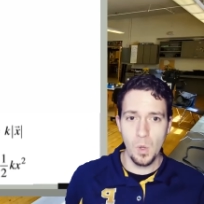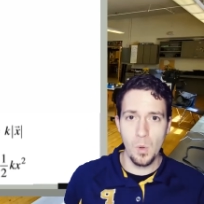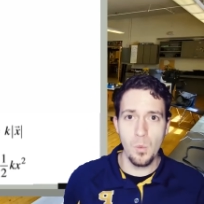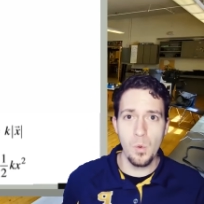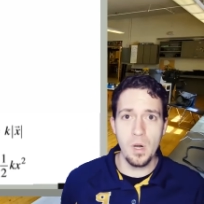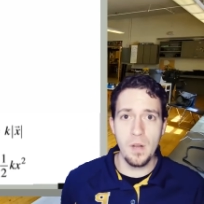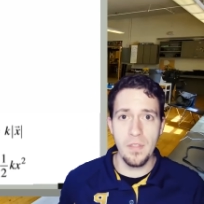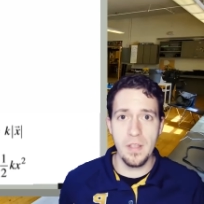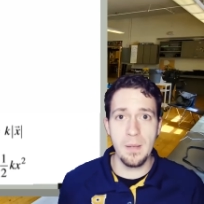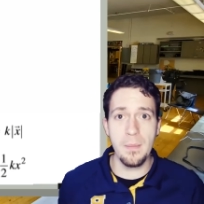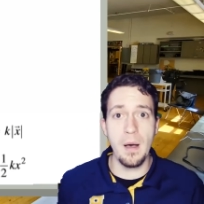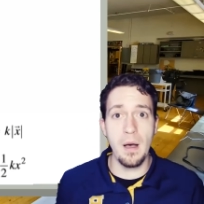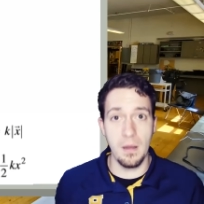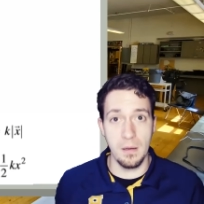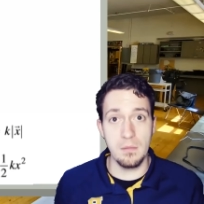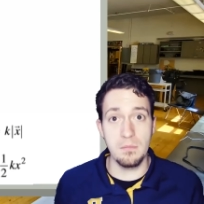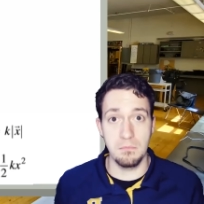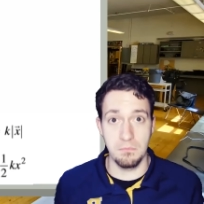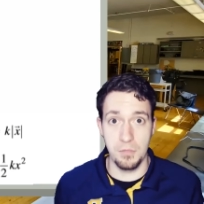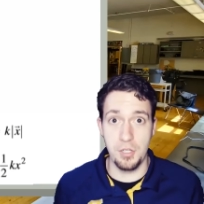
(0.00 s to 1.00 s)
we want to think
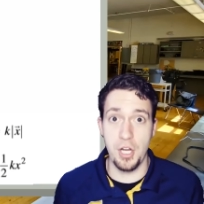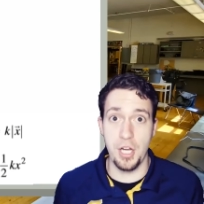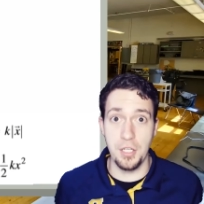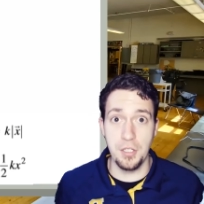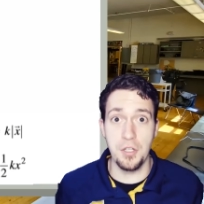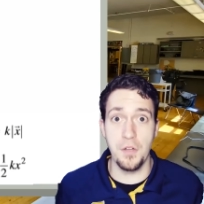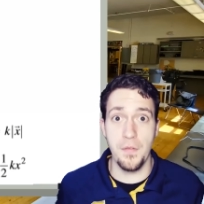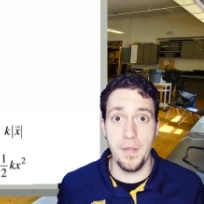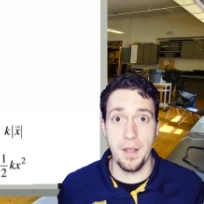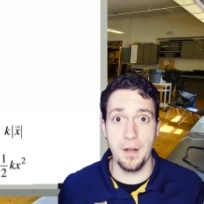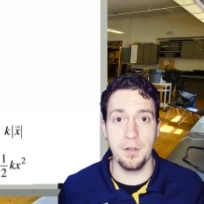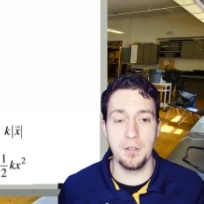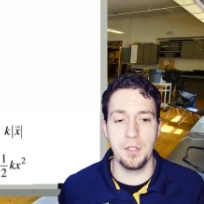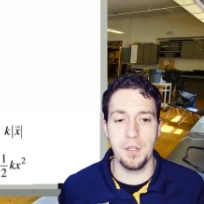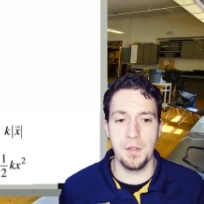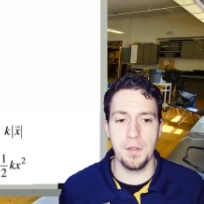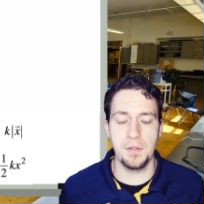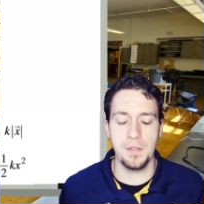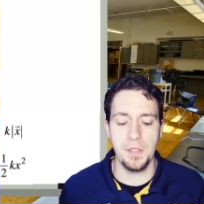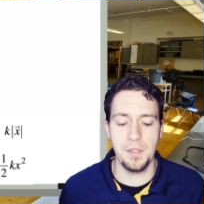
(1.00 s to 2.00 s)
about changing the energy
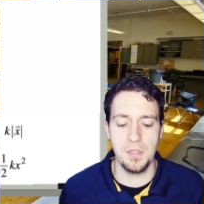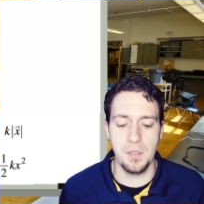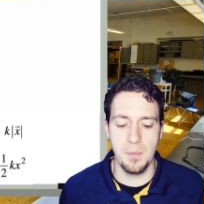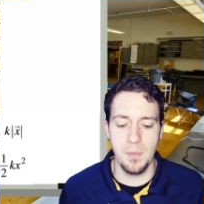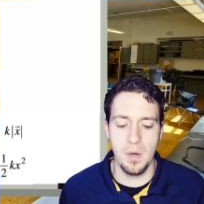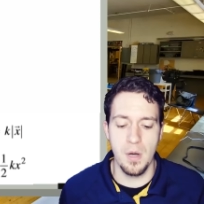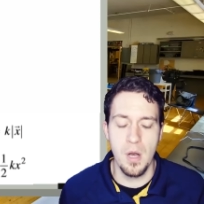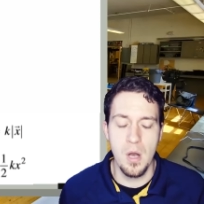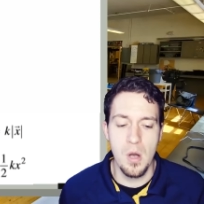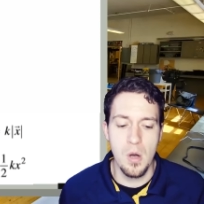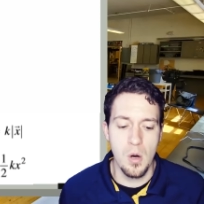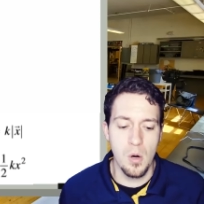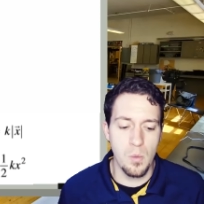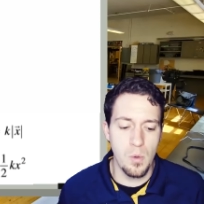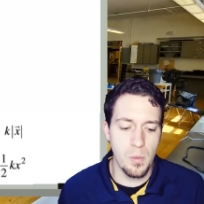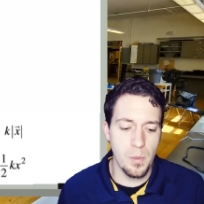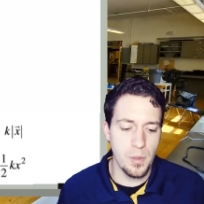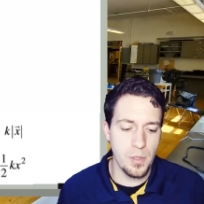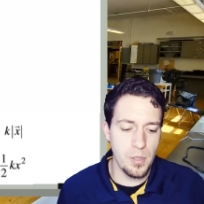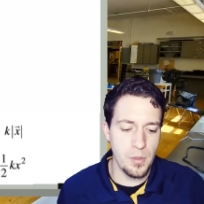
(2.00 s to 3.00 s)
of the system or, or,
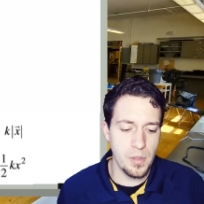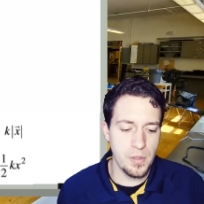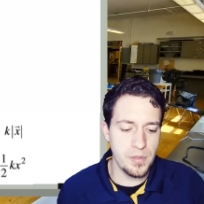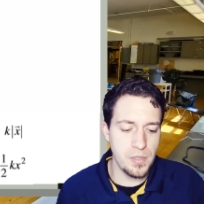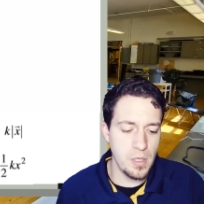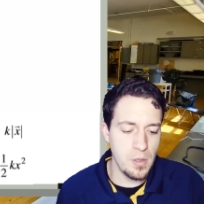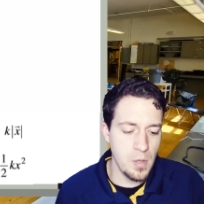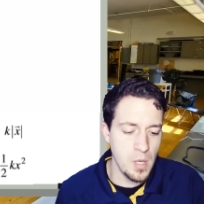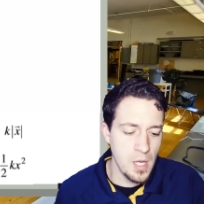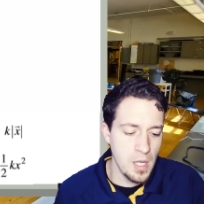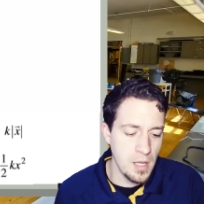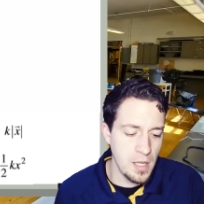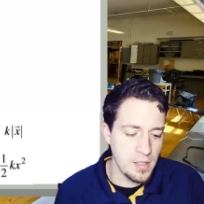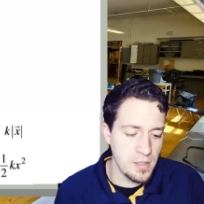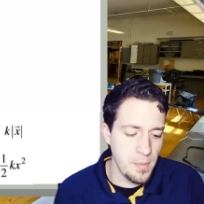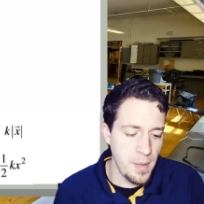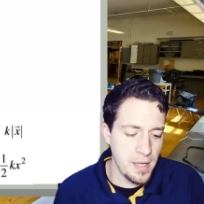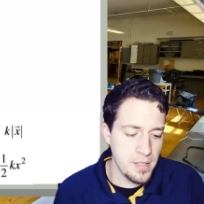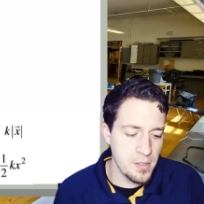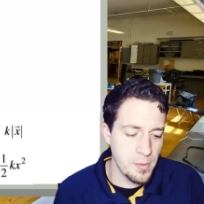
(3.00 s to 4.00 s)
what we're doing. So let's
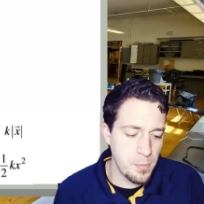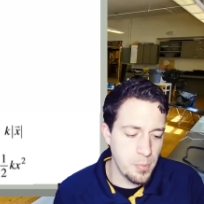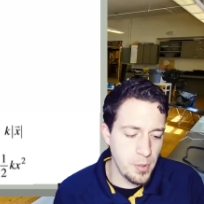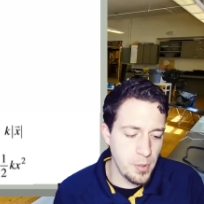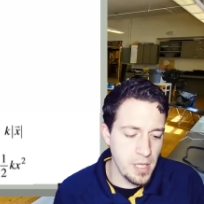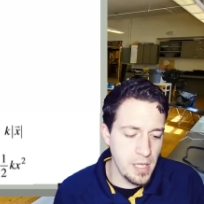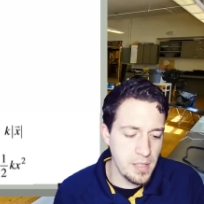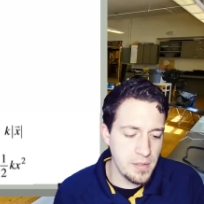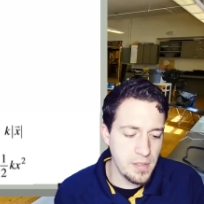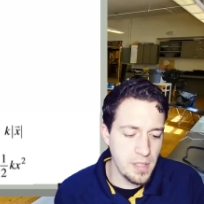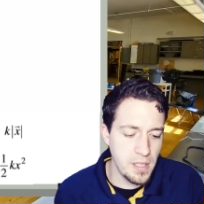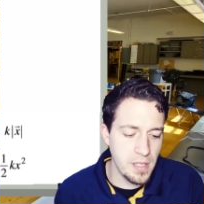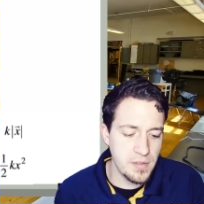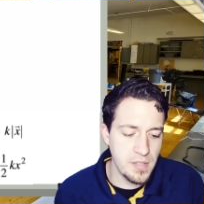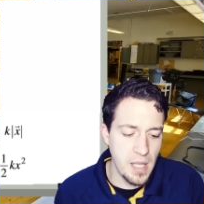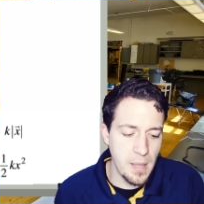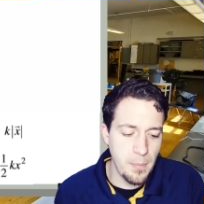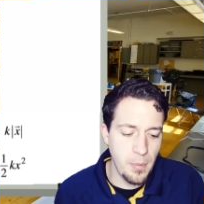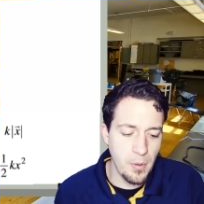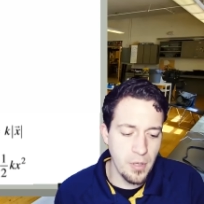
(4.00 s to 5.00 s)
imagine a pretty easy
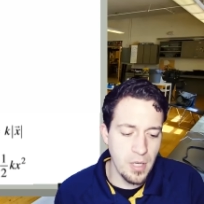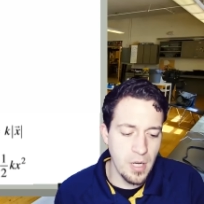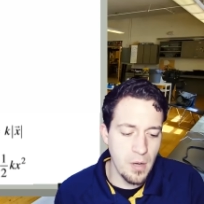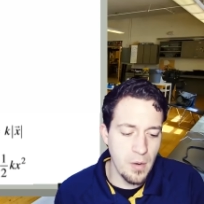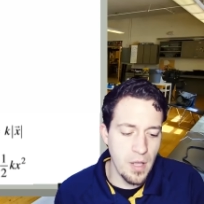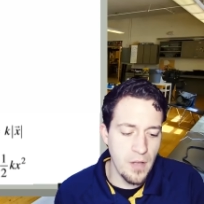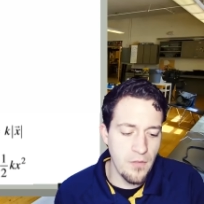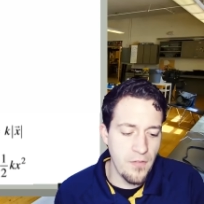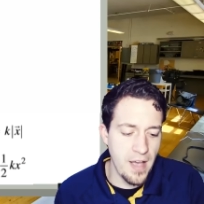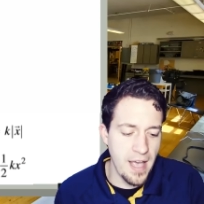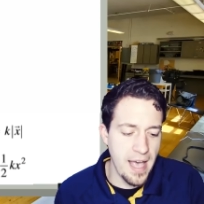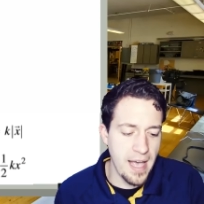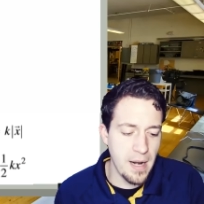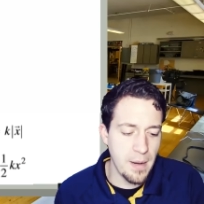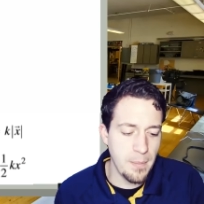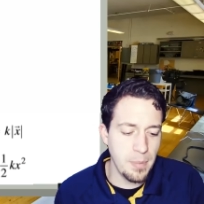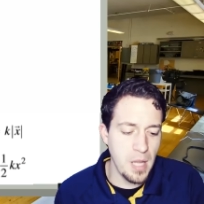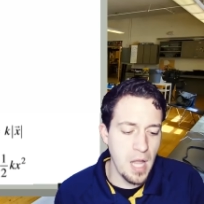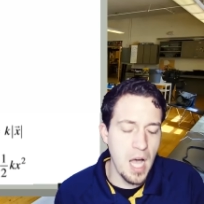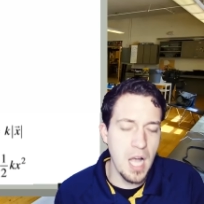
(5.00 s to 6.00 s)
example. You know, if I had a
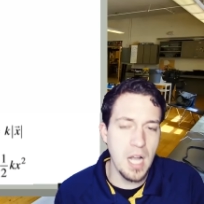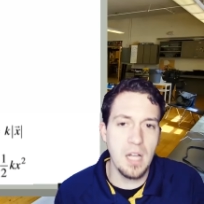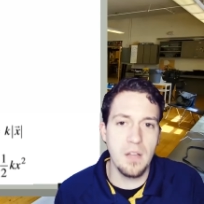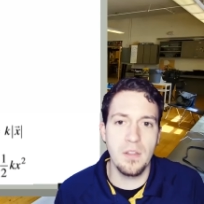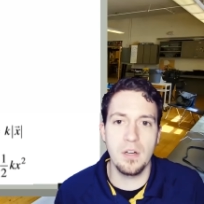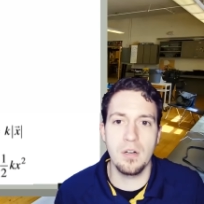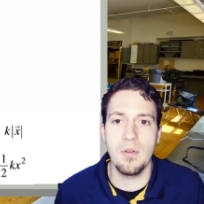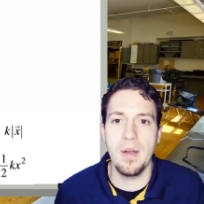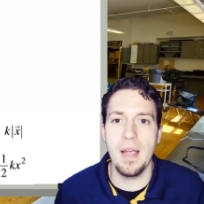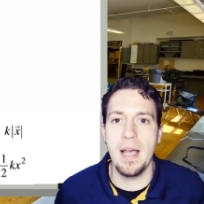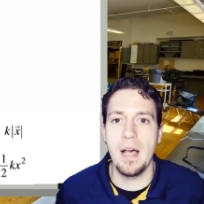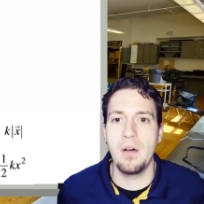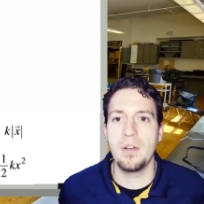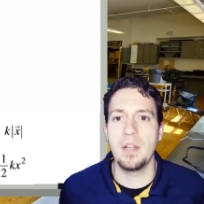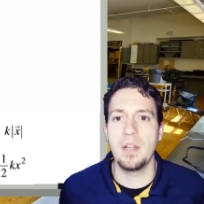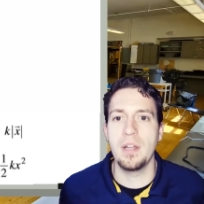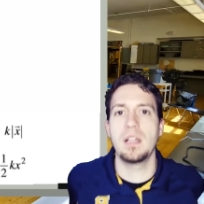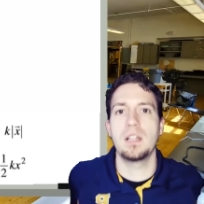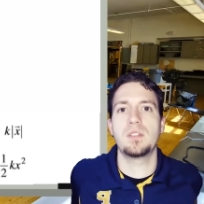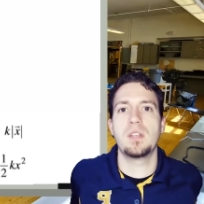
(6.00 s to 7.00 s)
block on the ground
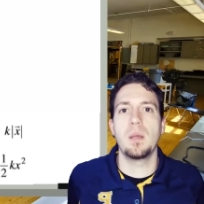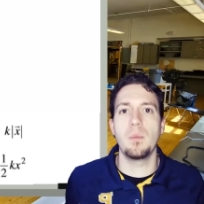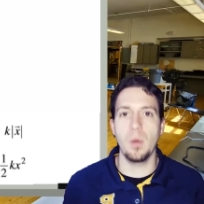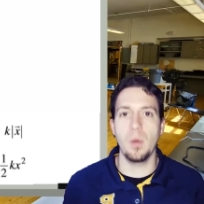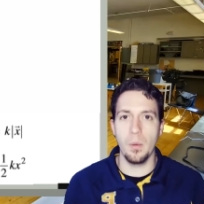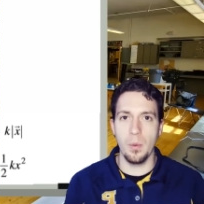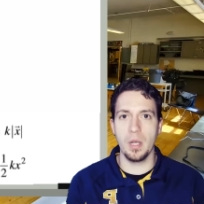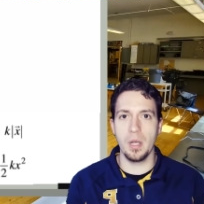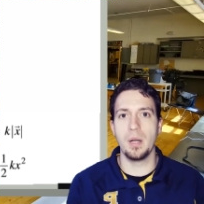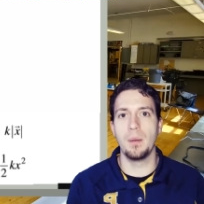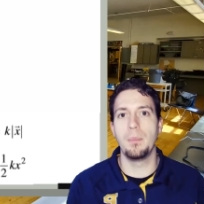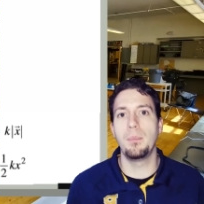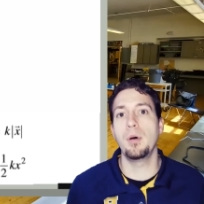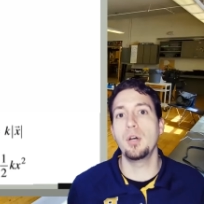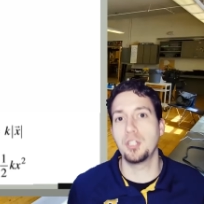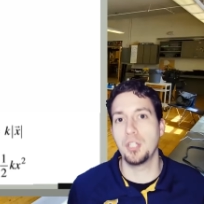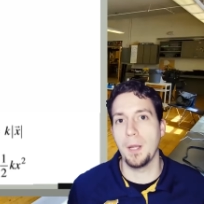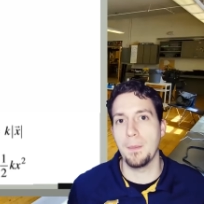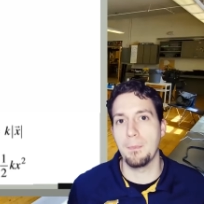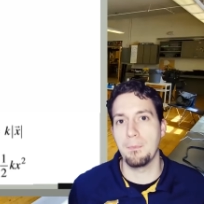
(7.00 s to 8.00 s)
and let's say we were going to
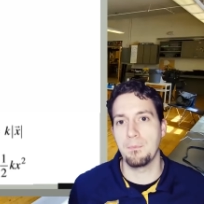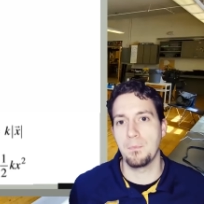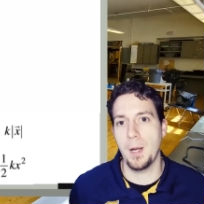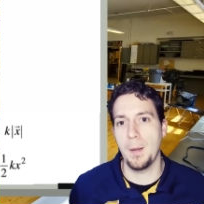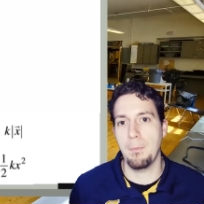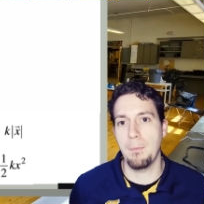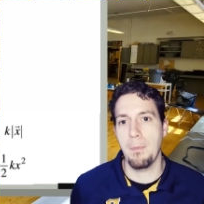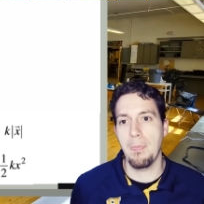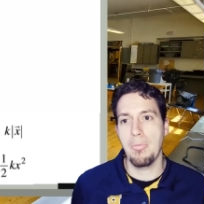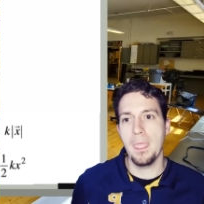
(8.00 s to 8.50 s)
push it, right?